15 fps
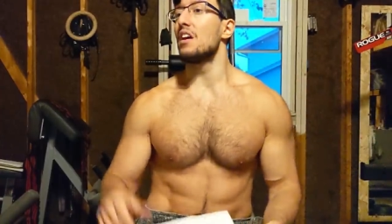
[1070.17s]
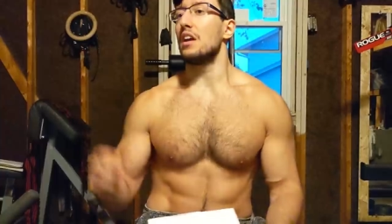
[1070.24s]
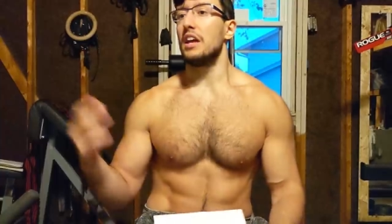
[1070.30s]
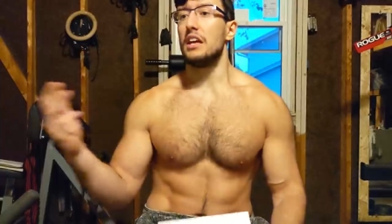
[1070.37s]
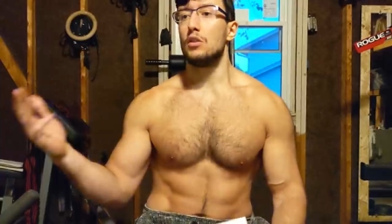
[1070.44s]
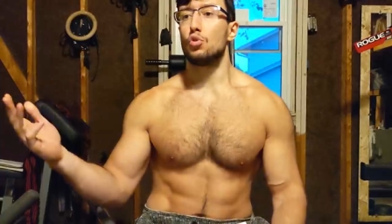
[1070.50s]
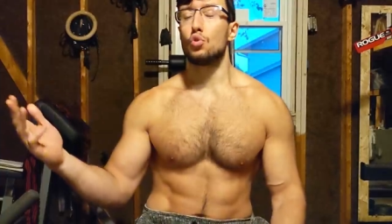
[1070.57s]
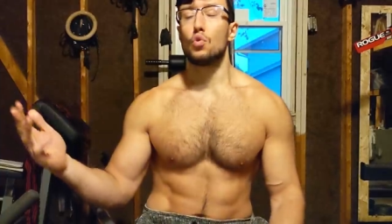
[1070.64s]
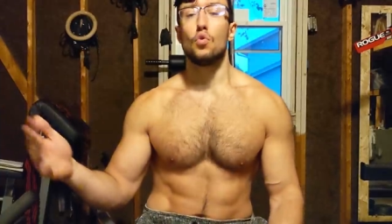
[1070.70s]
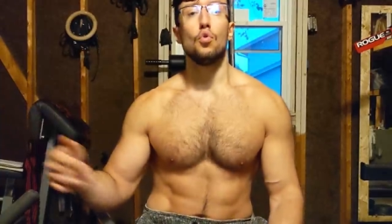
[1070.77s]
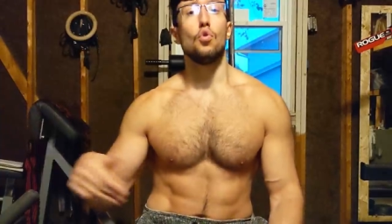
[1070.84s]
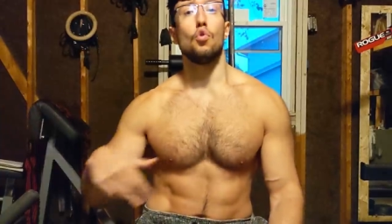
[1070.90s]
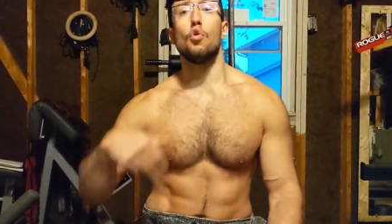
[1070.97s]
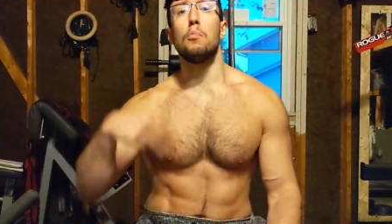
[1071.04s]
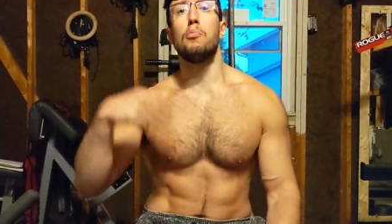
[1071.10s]
into
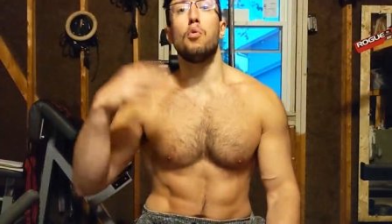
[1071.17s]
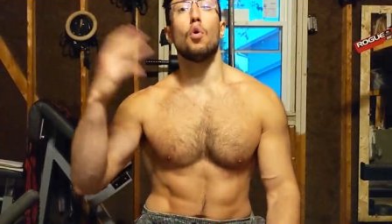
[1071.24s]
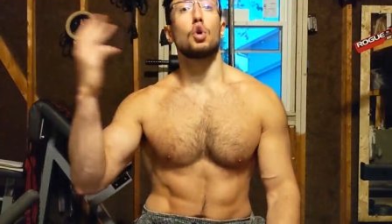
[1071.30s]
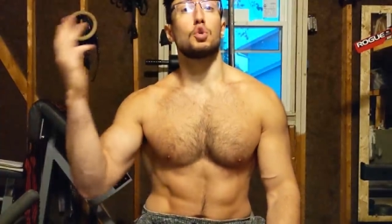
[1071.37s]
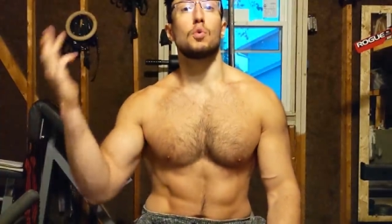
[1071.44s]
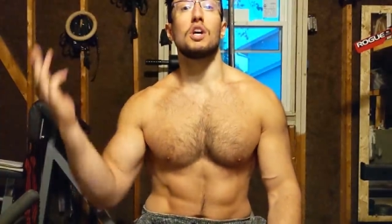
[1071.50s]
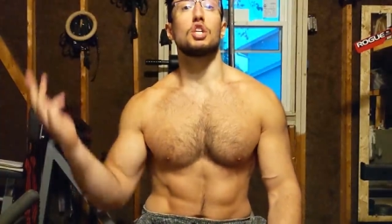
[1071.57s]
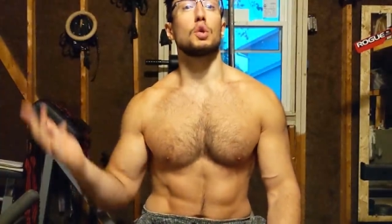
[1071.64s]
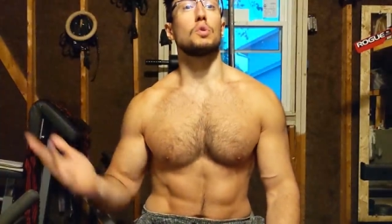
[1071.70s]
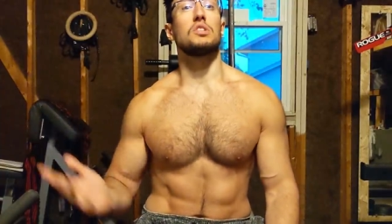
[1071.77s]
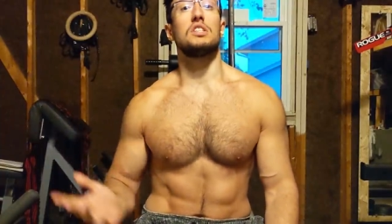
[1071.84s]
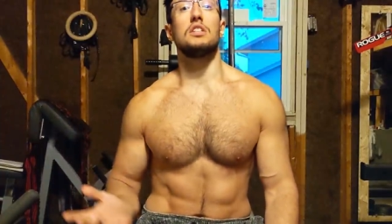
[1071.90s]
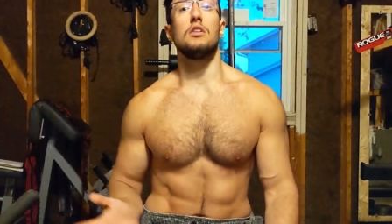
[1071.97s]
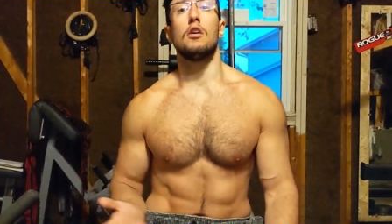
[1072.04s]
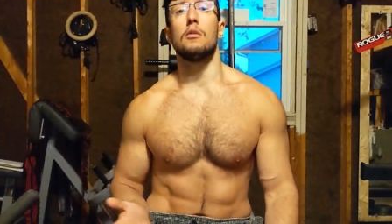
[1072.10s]
le bourgeois
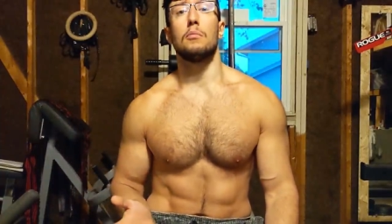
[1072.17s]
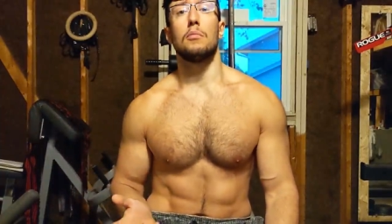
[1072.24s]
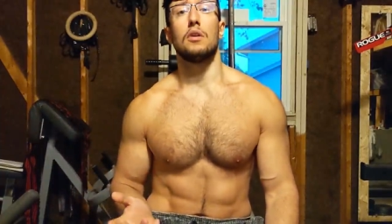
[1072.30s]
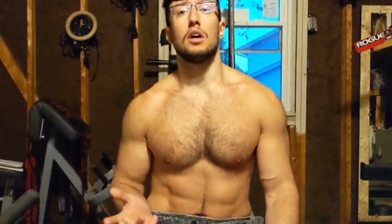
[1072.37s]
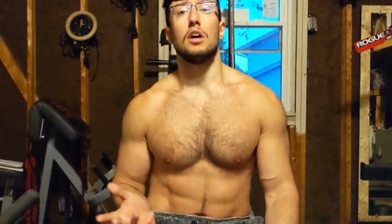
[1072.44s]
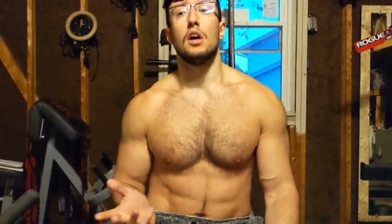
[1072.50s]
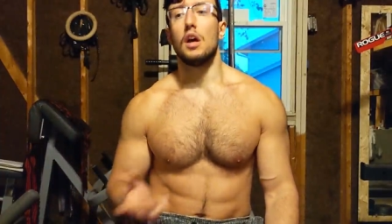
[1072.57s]
gentilhomme,